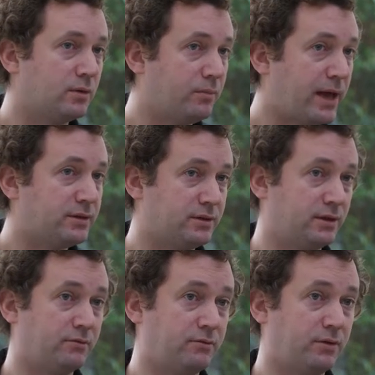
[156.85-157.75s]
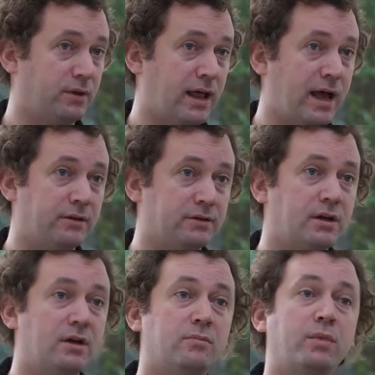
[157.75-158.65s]
the best thing for the land
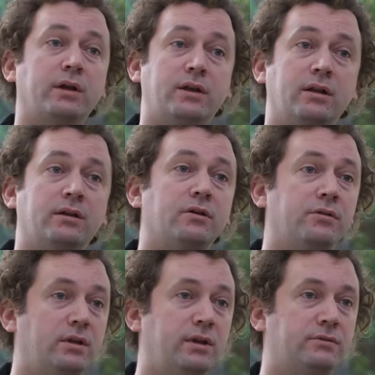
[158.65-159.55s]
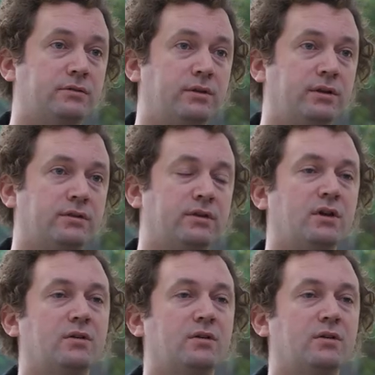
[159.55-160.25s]
by killing all the leaf trees,